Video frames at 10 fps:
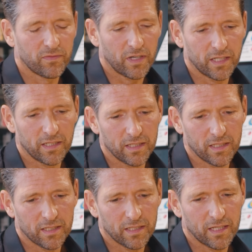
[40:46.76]
I
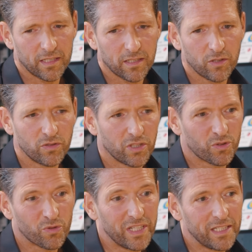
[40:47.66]
get a good
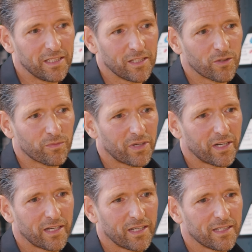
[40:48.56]
degree on
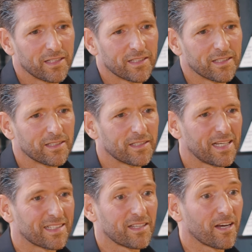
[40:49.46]
my
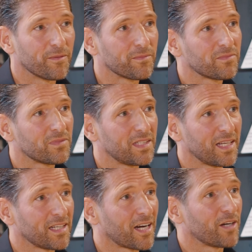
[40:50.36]
exam,
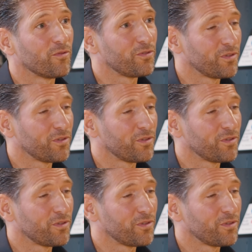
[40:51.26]
then I